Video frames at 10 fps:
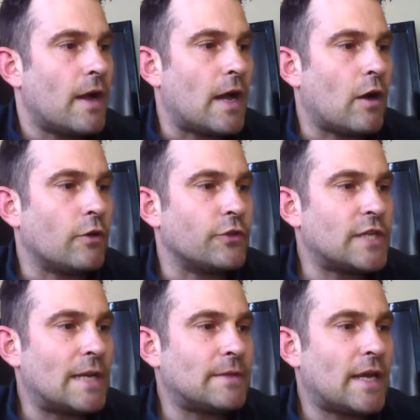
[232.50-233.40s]
On the
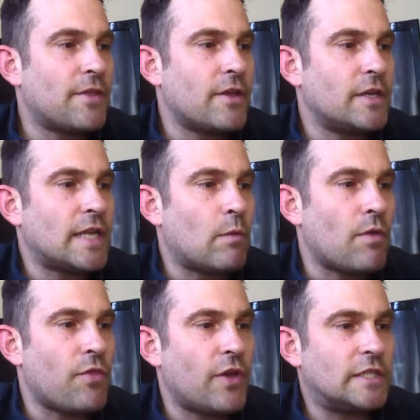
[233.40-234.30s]
same day, Thursday at
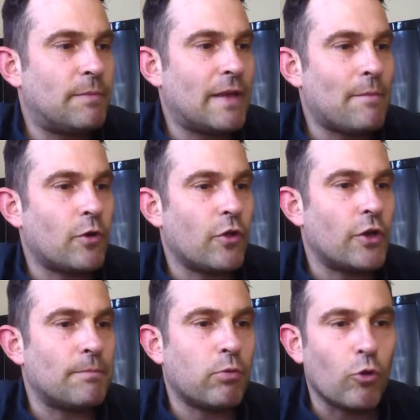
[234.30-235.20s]
1:30 p.m, we've got
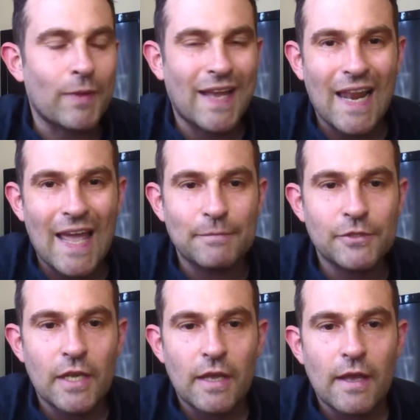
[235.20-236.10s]
unemployment
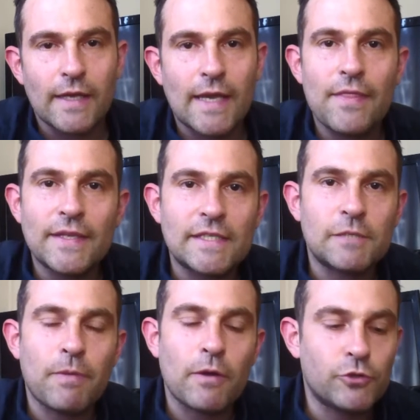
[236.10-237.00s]
claims. Again, this
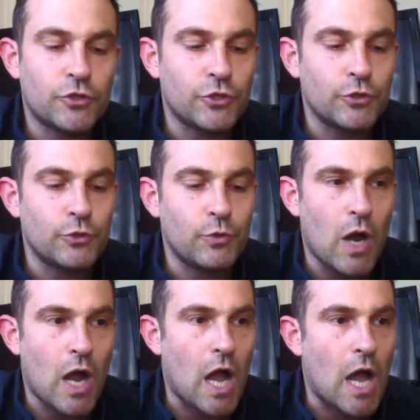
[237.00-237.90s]
is supposed
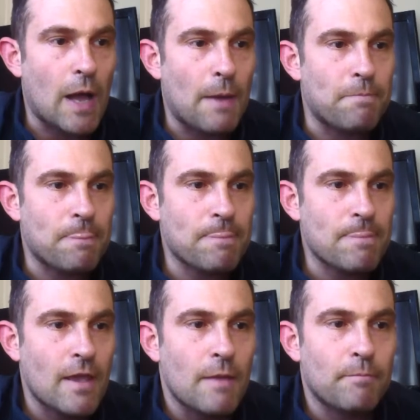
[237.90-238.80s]
to
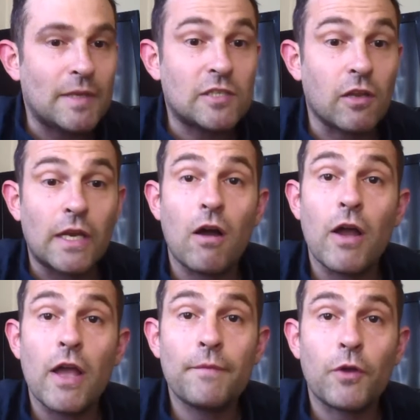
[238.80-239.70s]
be slightly
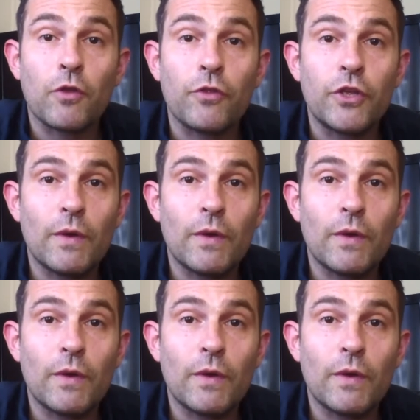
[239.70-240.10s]
higher on the